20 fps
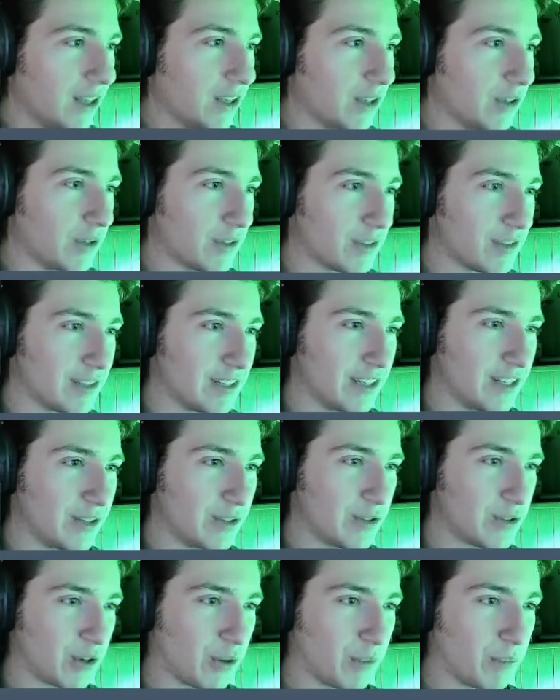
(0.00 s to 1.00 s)
You can see
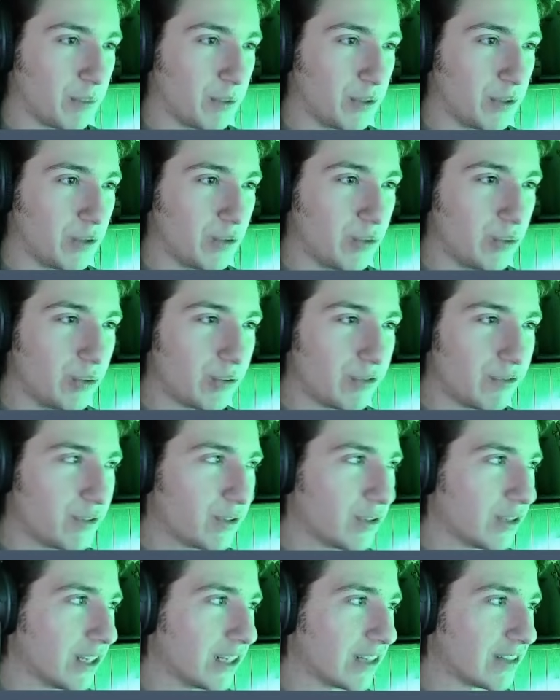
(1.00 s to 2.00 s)
here's our
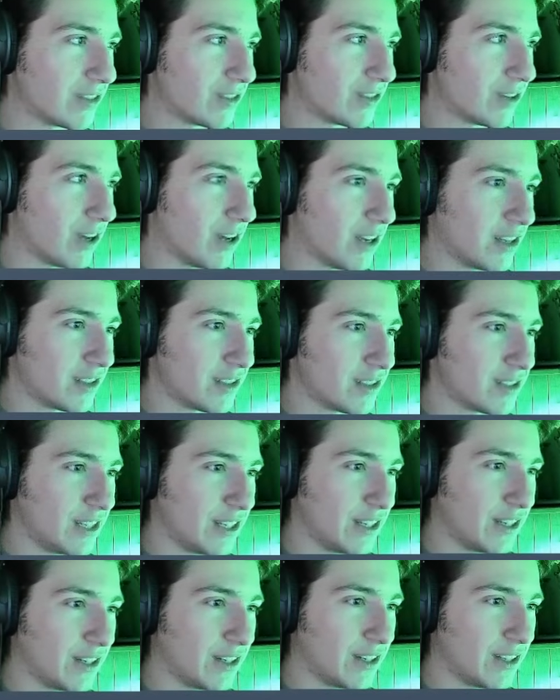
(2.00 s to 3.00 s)
beautiful exhaust
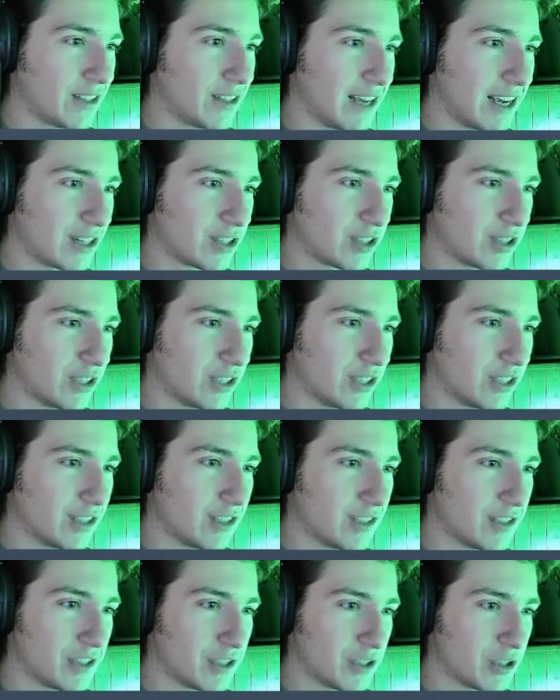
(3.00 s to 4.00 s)
here. This
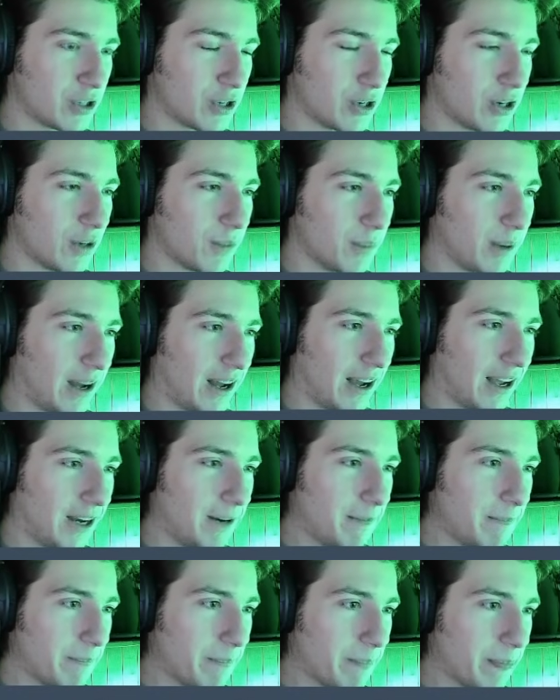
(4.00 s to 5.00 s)
is a
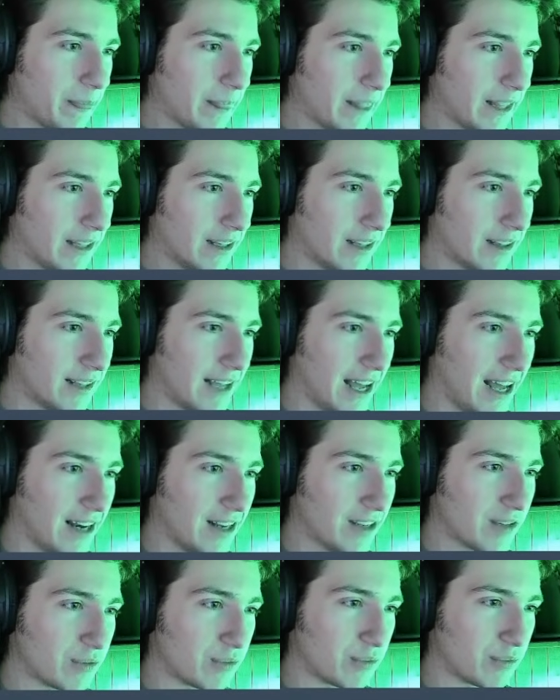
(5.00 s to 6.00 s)
turbine. That
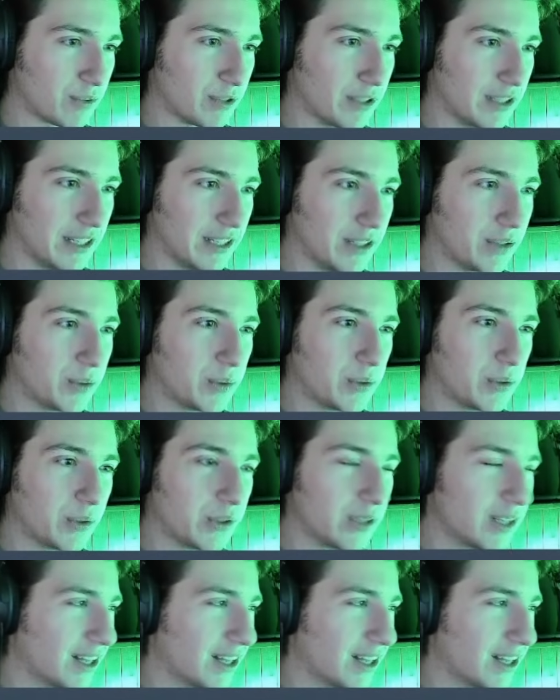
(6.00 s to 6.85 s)
is really cool.